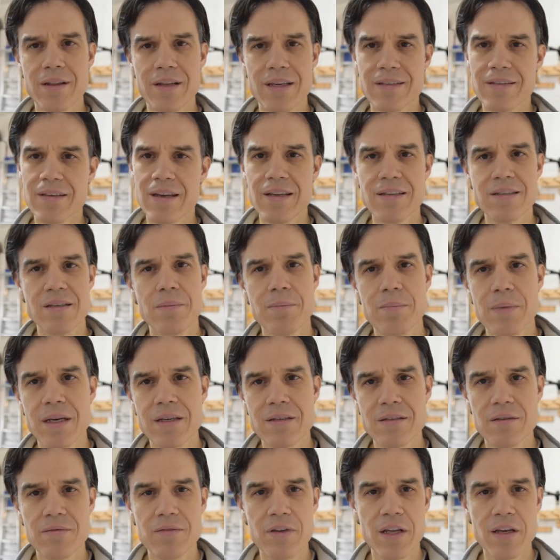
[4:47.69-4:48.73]
They say it's a
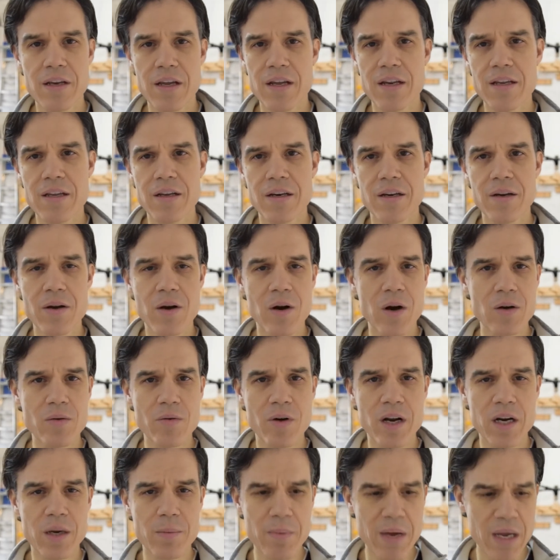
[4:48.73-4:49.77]
mix of Canadian and hard
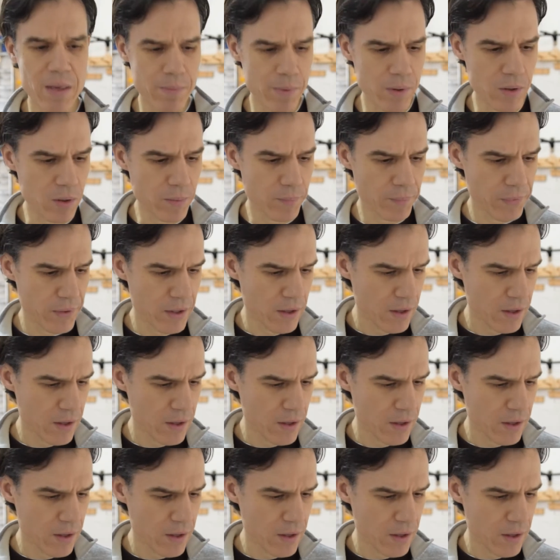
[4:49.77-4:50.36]
rock maple.